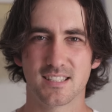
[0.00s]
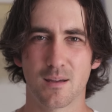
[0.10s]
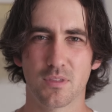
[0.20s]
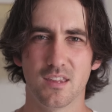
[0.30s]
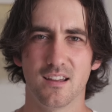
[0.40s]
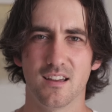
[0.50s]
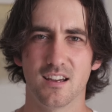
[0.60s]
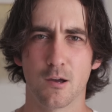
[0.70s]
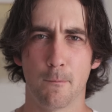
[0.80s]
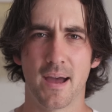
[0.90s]
something
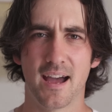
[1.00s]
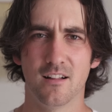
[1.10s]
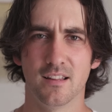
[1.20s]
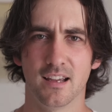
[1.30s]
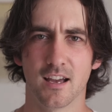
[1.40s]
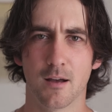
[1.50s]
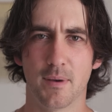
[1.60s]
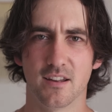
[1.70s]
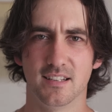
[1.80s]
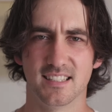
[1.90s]
compelling
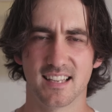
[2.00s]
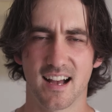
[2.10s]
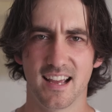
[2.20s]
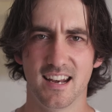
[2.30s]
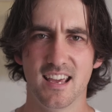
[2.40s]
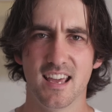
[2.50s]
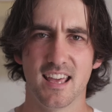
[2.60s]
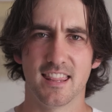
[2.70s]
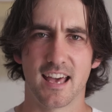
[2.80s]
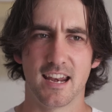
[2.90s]
about a design
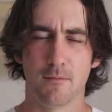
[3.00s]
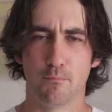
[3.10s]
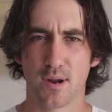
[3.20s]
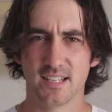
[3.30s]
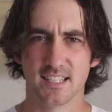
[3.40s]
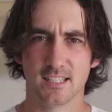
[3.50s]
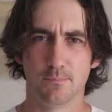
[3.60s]
that embraces